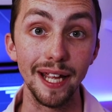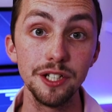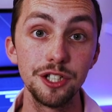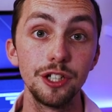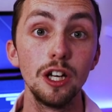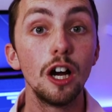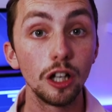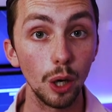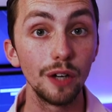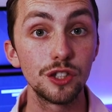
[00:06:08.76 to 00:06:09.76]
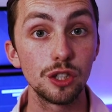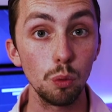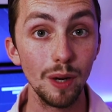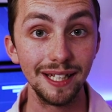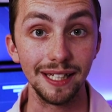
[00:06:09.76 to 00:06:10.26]
page, go over to the
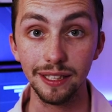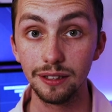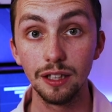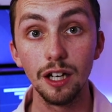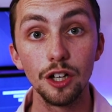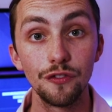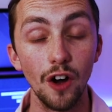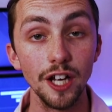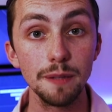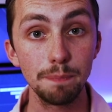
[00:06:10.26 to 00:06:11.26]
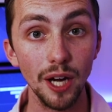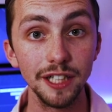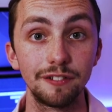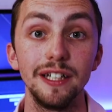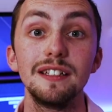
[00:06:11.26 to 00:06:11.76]
wiki Find the
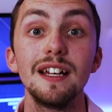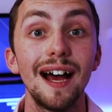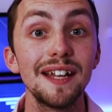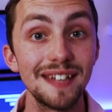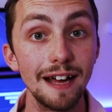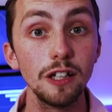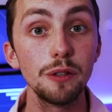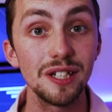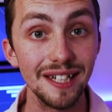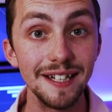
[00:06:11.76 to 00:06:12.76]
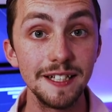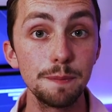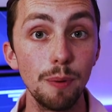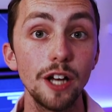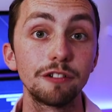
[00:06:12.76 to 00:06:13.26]
binaries and download the
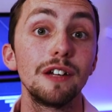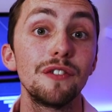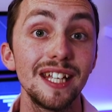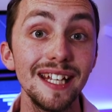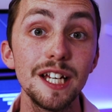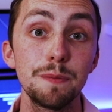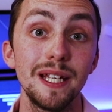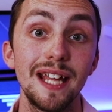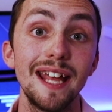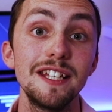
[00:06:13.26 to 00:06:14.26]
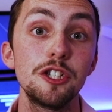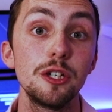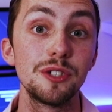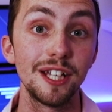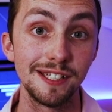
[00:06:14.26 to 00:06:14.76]
latest binary for the
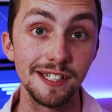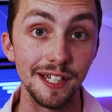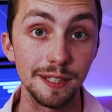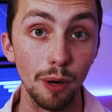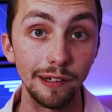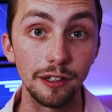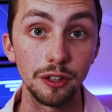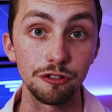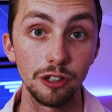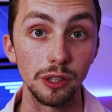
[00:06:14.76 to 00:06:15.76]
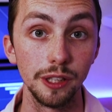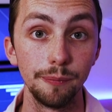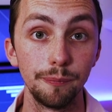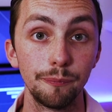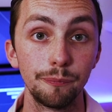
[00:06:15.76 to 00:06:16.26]
ESP8266 microcontroller.
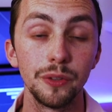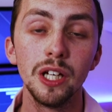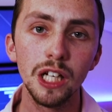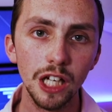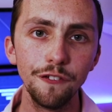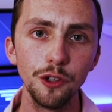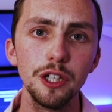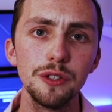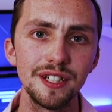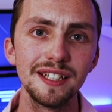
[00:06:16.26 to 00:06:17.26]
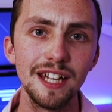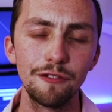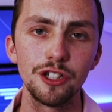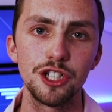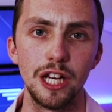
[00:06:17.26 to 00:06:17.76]
If you're using a
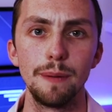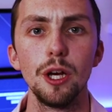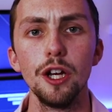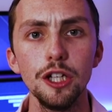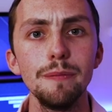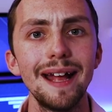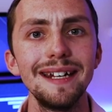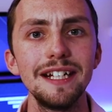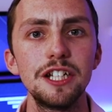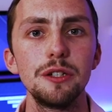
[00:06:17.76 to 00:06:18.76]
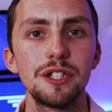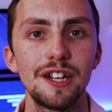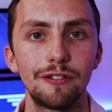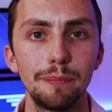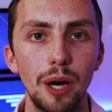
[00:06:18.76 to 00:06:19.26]
different chip, you may need to use a
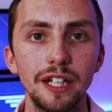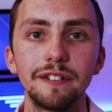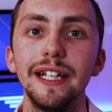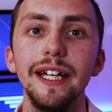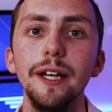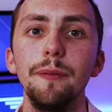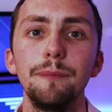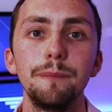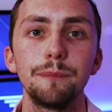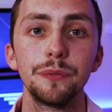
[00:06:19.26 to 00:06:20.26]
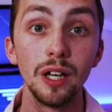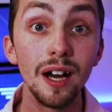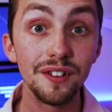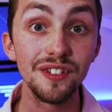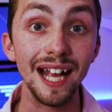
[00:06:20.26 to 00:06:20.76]
different binary here.
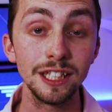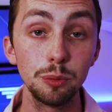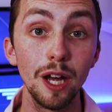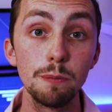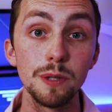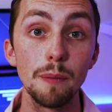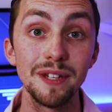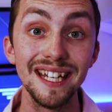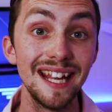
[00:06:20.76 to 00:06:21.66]
Next, we open up the